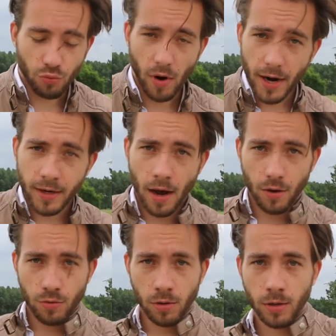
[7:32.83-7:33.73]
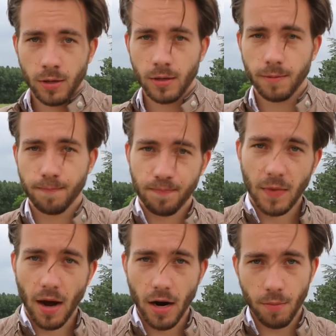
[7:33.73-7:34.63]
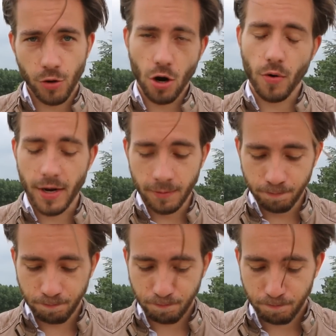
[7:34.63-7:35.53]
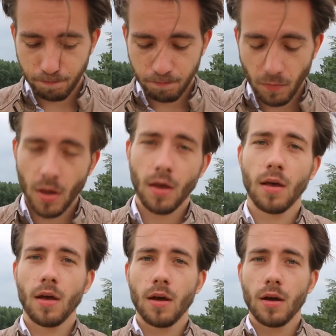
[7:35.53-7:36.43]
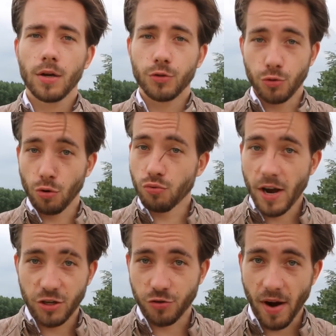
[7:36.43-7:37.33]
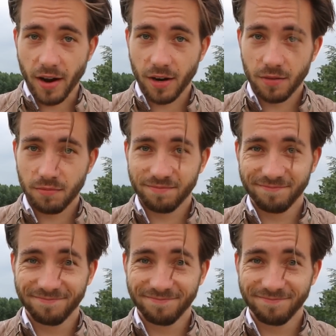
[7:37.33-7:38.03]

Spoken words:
Right now, I am going to a racetrack.